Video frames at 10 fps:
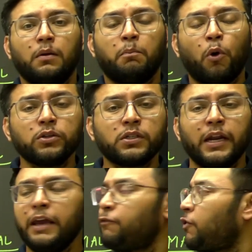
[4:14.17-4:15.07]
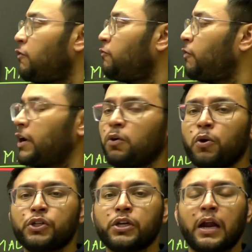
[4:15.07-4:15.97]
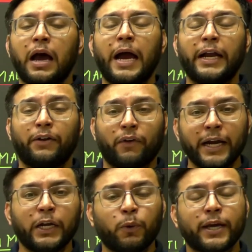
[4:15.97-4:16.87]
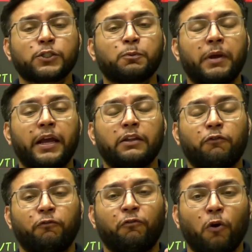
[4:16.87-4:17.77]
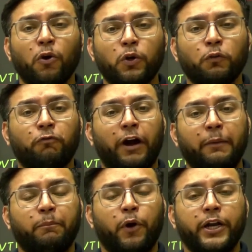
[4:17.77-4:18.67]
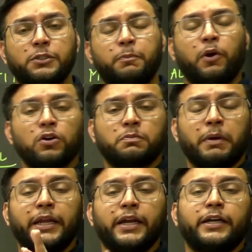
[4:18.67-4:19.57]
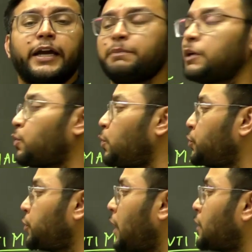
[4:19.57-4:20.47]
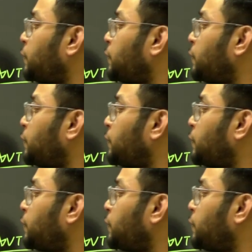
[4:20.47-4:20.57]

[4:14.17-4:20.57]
Mostly from one question I try to explain the 4 to 5 points, because many a time the question asked